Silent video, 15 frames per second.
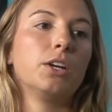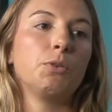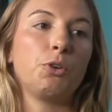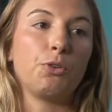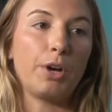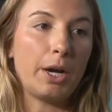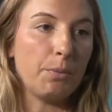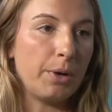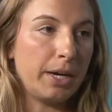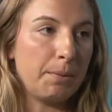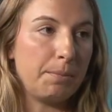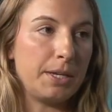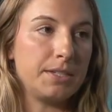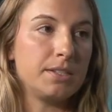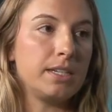Great way to
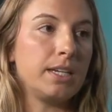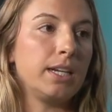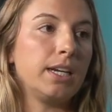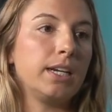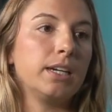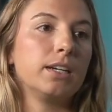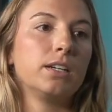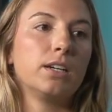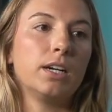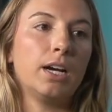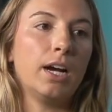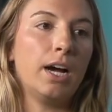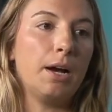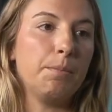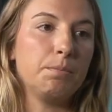be seen,
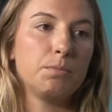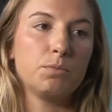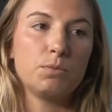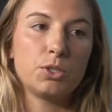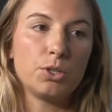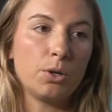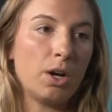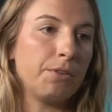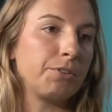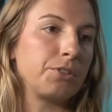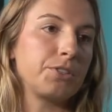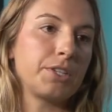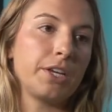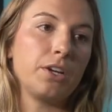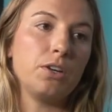show off your
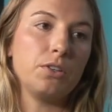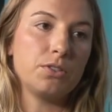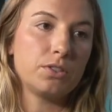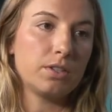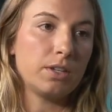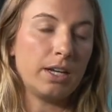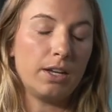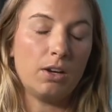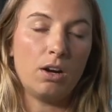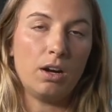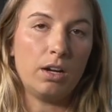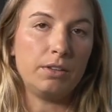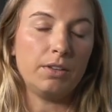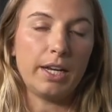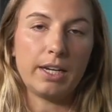skills
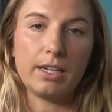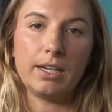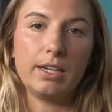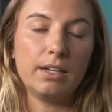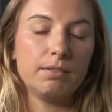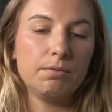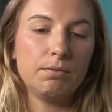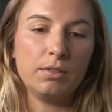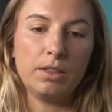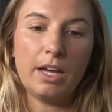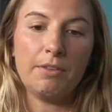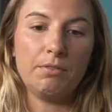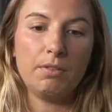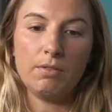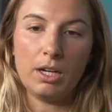on like a
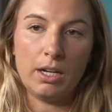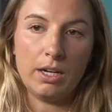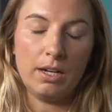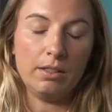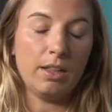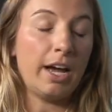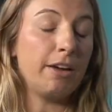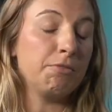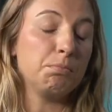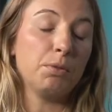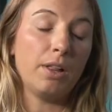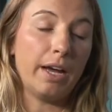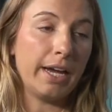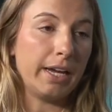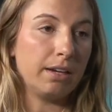live
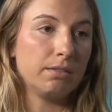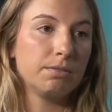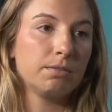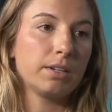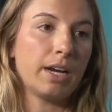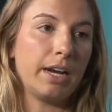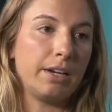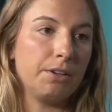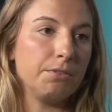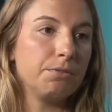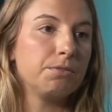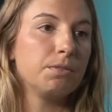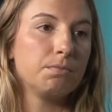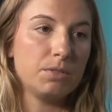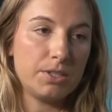play kind of
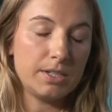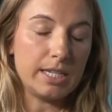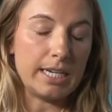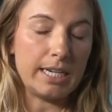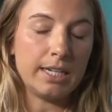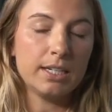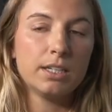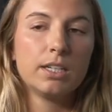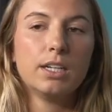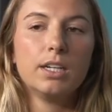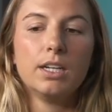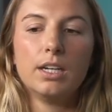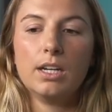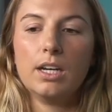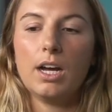scene.
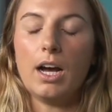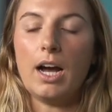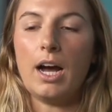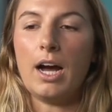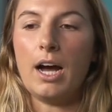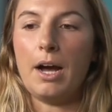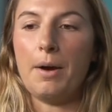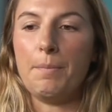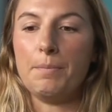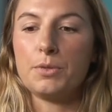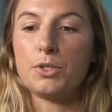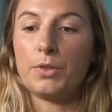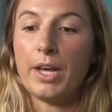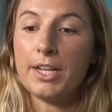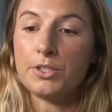
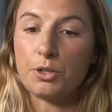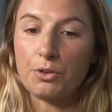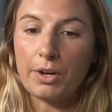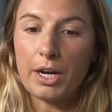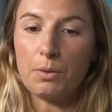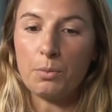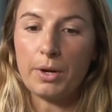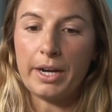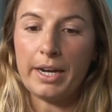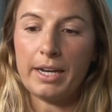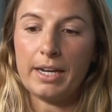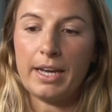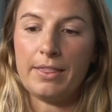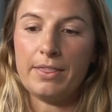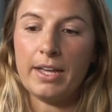So that's a great way.
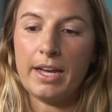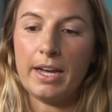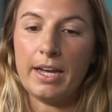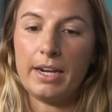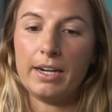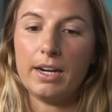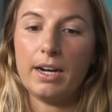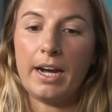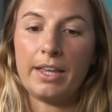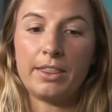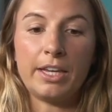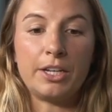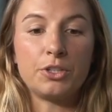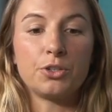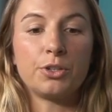And then I
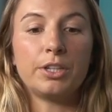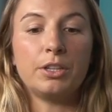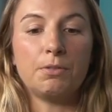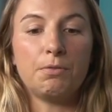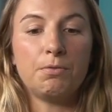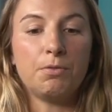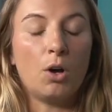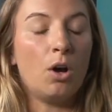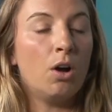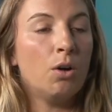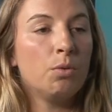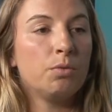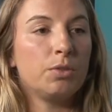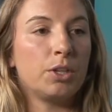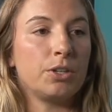think during the
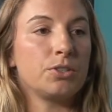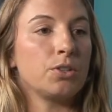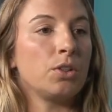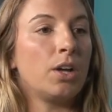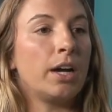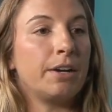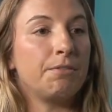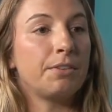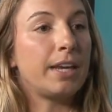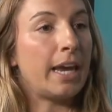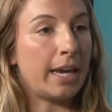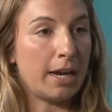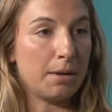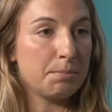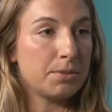fall, there's a lot of
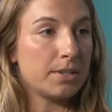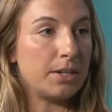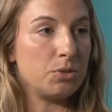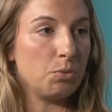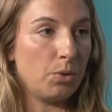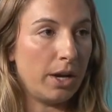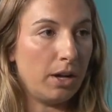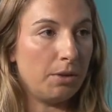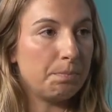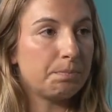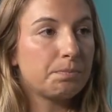camps as well.